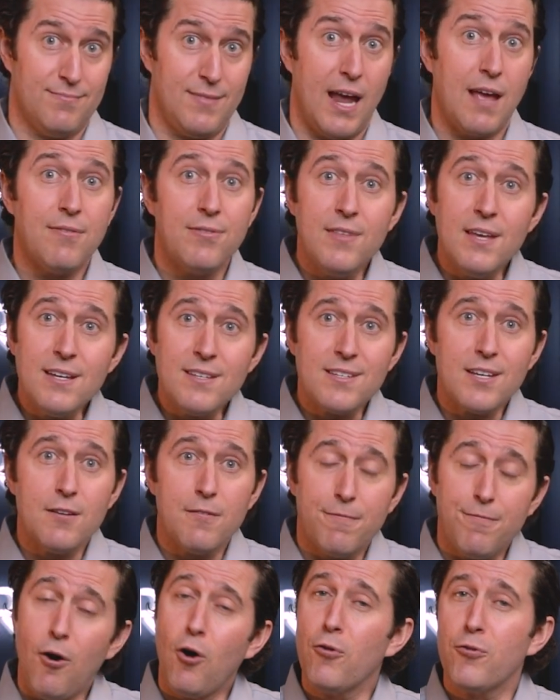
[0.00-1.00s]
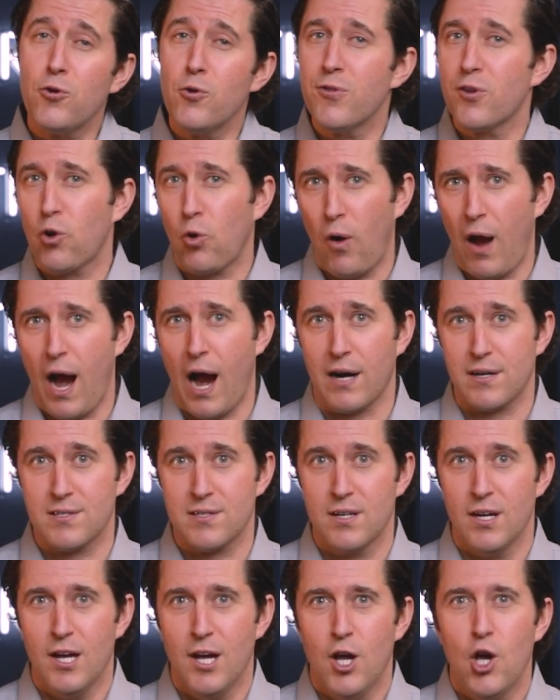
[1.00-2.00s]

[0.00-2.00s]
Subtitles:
and things can fall through the cracks,